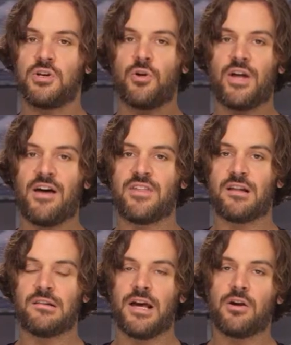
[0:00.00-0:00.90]
you don't have
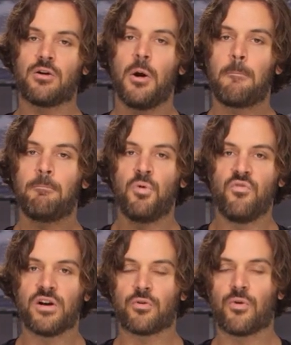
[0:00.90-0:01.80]
that layer
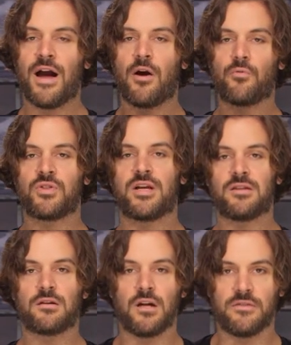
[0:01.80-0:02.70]
moving around within
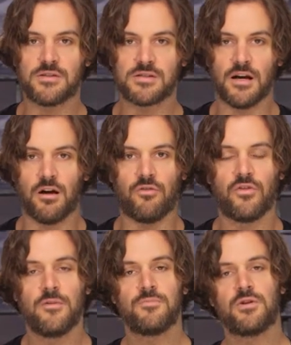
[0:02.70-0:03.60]
the glove itself.
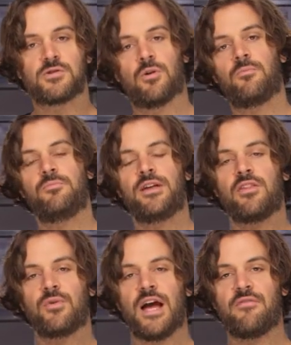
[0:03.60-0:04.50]
So now
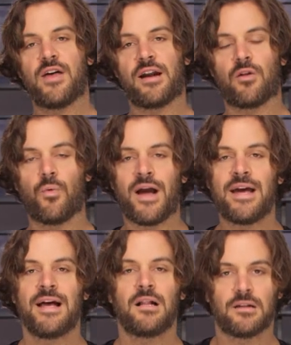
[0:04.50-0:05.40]
that we have that out of the
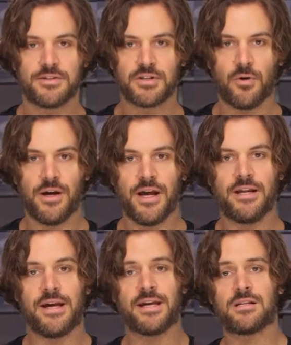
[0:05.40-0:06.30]
way, let's go
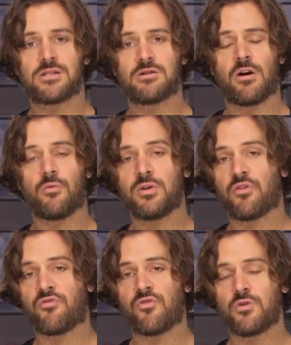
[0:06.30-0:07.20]
ahead and get started with
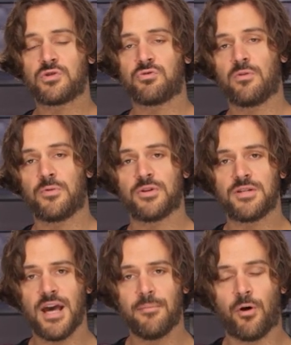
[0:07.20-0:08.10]
our first group on the
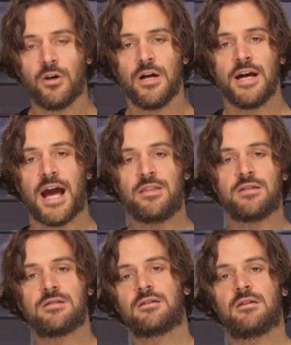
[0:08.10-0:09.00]
table, and
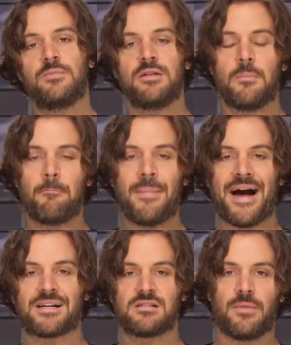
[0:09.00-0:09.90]
this is going to be the
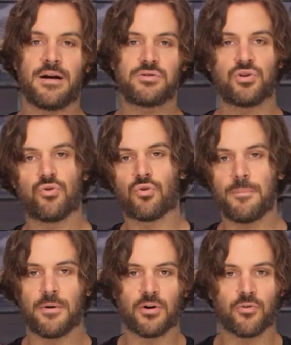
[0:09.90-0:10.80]
maximized
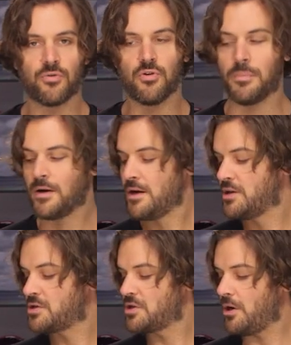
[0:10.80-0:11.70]
grip group.
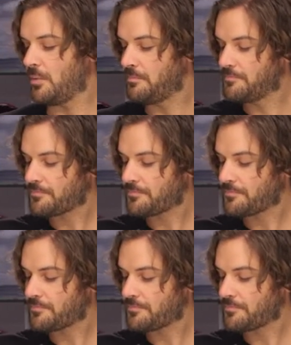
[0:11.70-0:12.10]
So